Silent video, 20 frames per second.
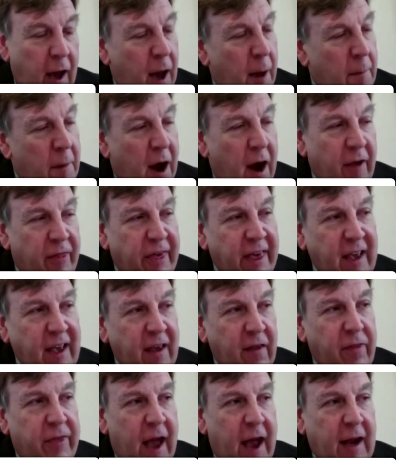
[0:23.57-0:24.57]
Um, I
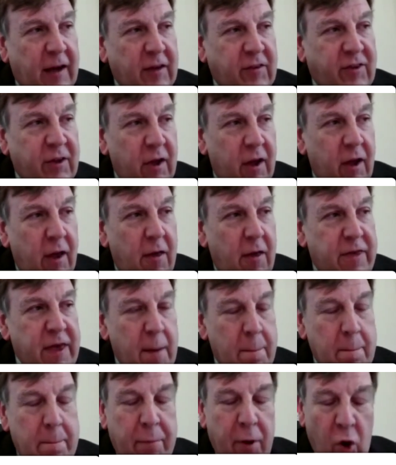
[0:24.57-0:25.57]
think that
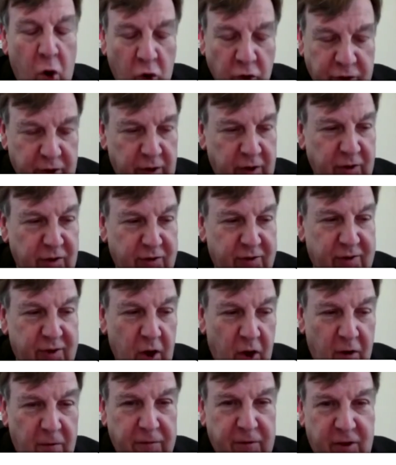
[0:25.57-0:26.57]
the
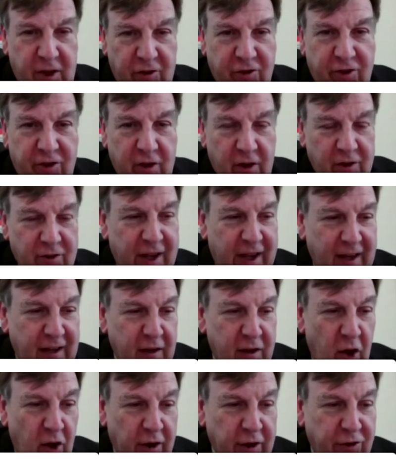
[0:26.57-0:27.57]
importance of digital
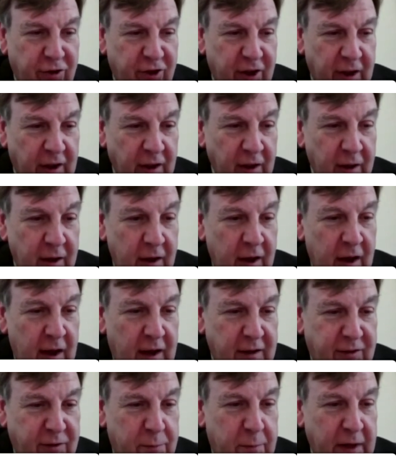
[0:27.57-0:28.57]
technology
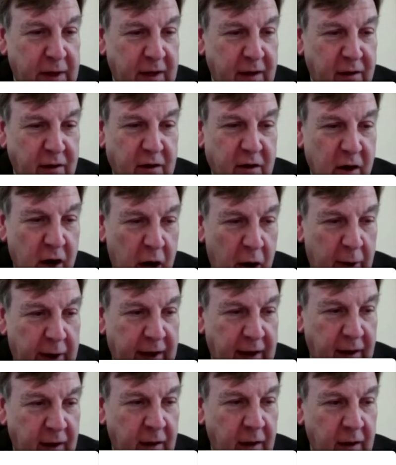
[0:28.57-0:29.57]
has been
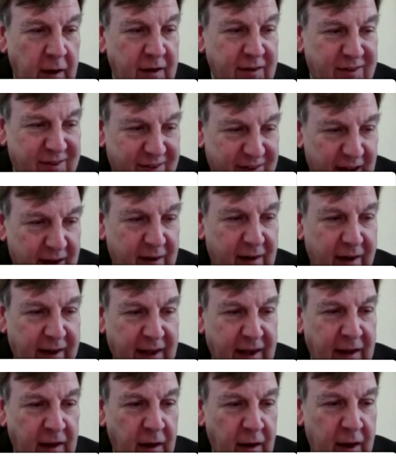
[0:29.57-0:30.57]
growing
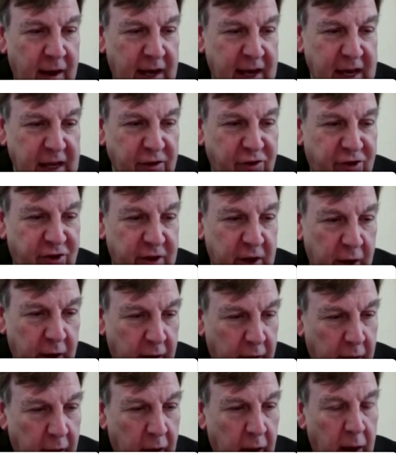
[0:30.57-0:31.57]
steadily each
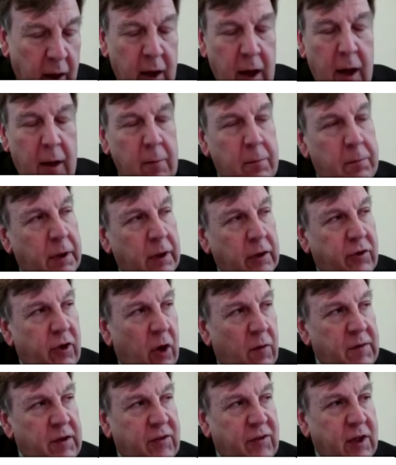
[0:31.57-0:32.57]
year, but
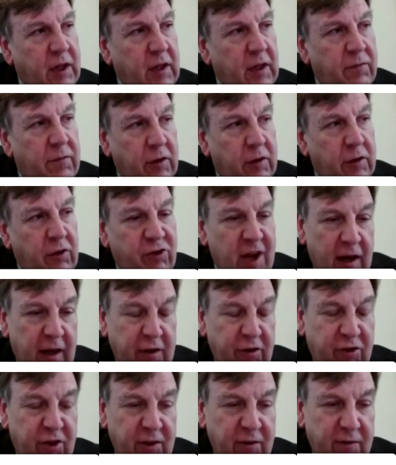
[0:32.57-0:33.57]
obviously the
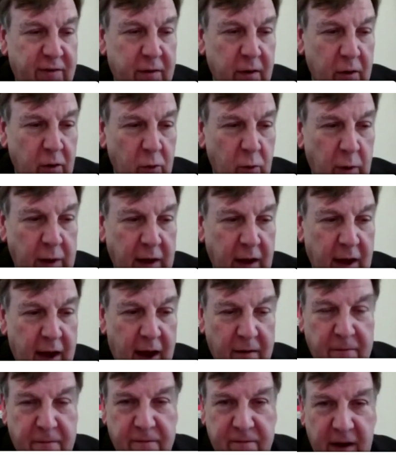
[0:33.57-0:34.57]
challenges that we
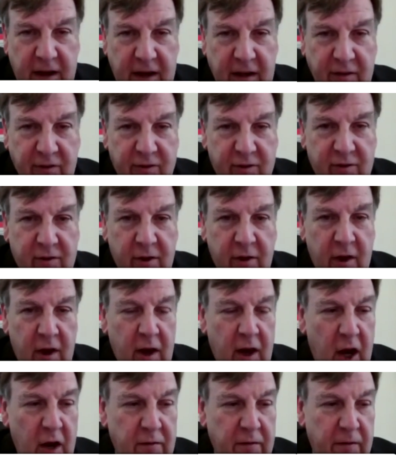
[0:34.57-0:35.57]
have faced
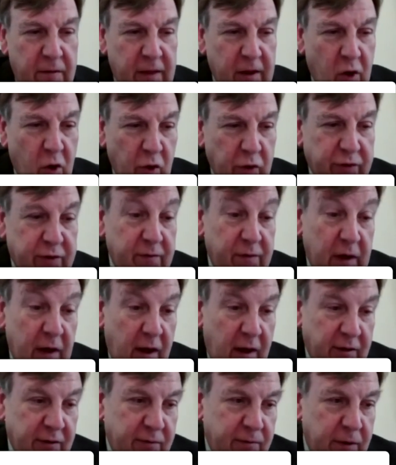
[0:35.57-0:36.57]
over the course of the
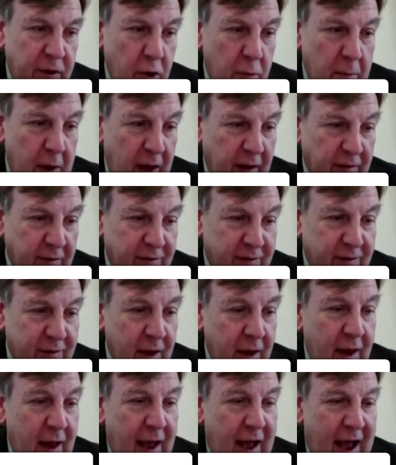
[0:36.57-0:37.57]
last few
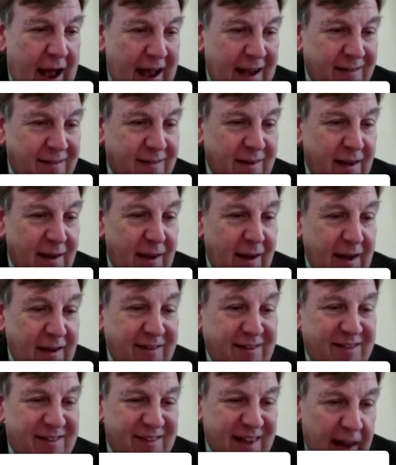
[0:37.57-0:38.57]
months has
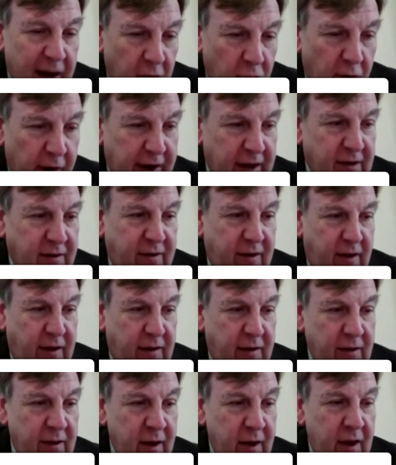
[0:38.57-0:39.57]

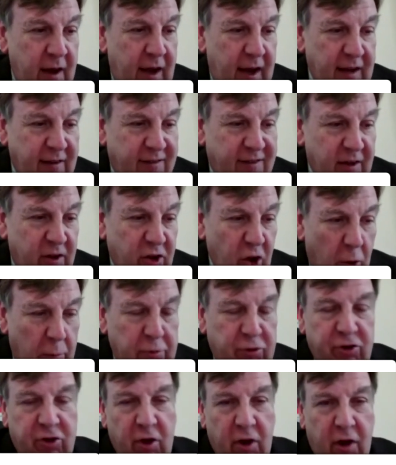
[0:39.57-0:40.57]
accelerated its
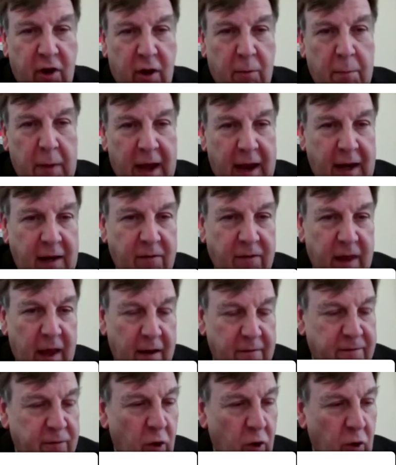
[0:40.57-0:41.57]
adoption and made,
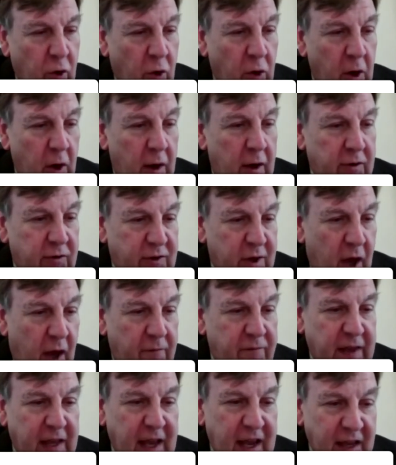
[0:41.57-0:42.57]
therefore, some
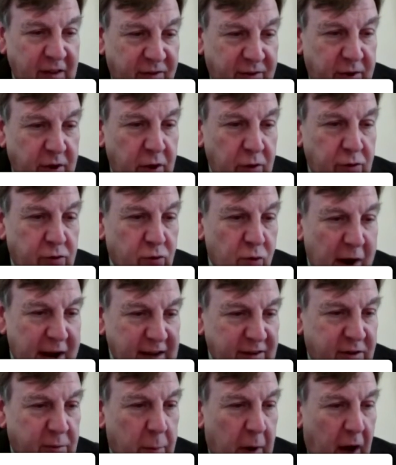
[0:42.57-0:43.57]
of the issues
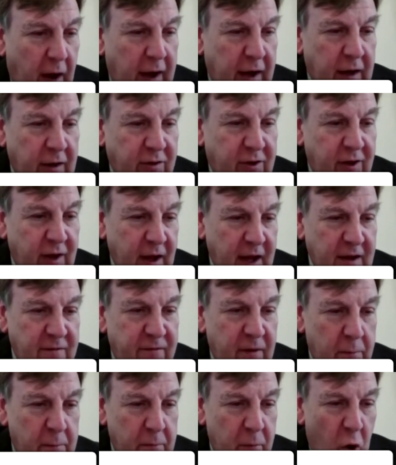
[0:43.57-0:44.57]
raised by it
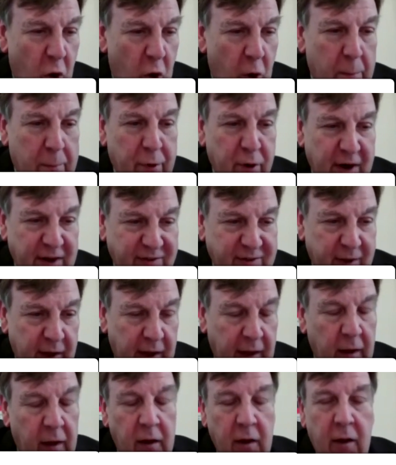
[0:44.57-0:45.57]
even more
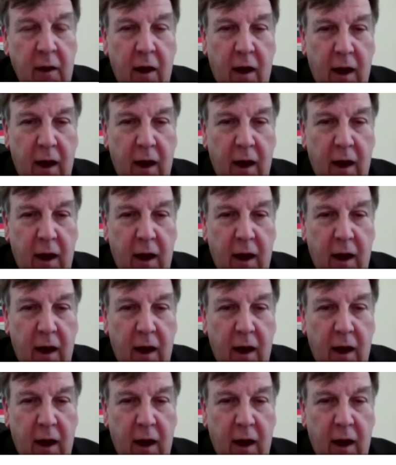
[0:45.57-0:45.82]
pressing.